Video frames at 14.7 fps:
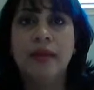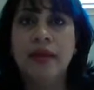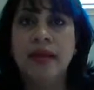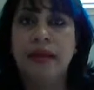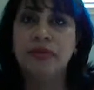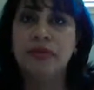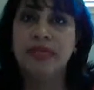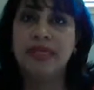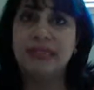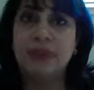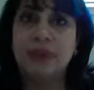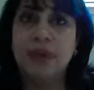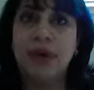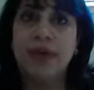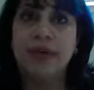Up to this
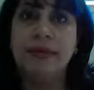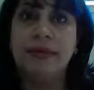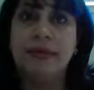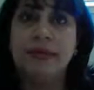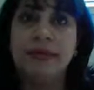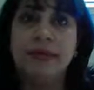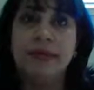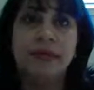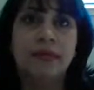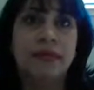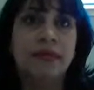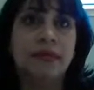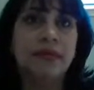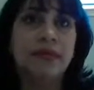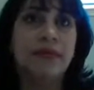point,
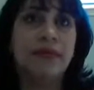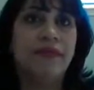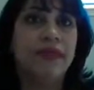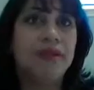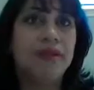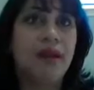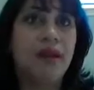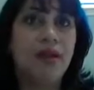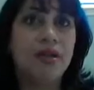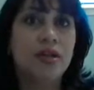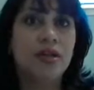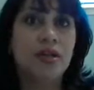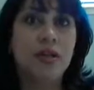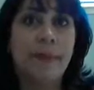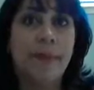the
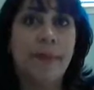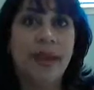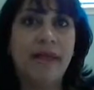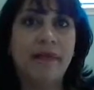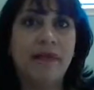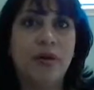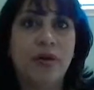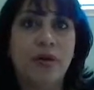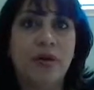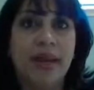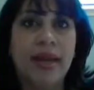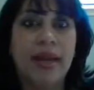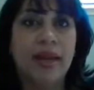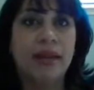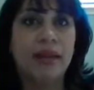$50 you have paid for your credit,